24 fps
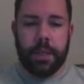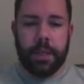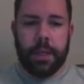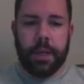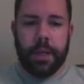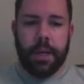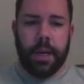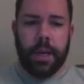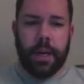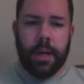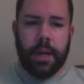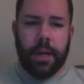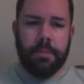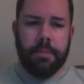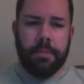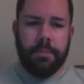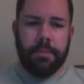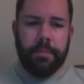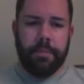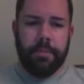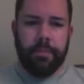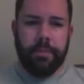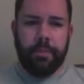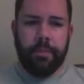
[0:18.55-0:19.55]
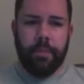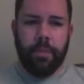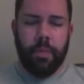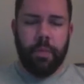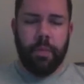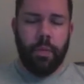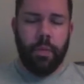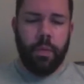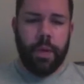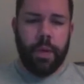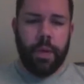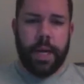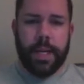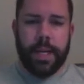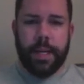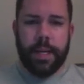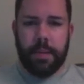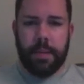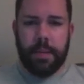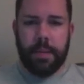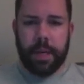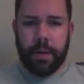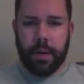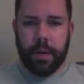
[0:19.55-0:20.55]
When I get
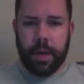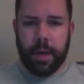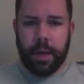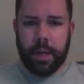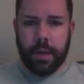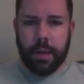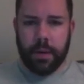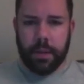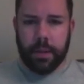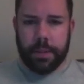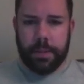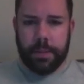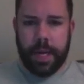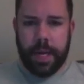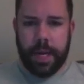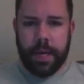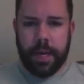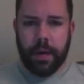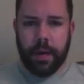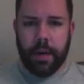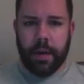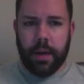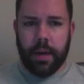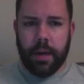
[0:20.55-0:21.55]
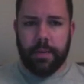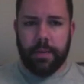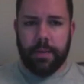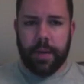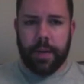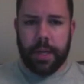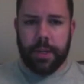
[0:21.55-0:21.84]
my credit cards paid off,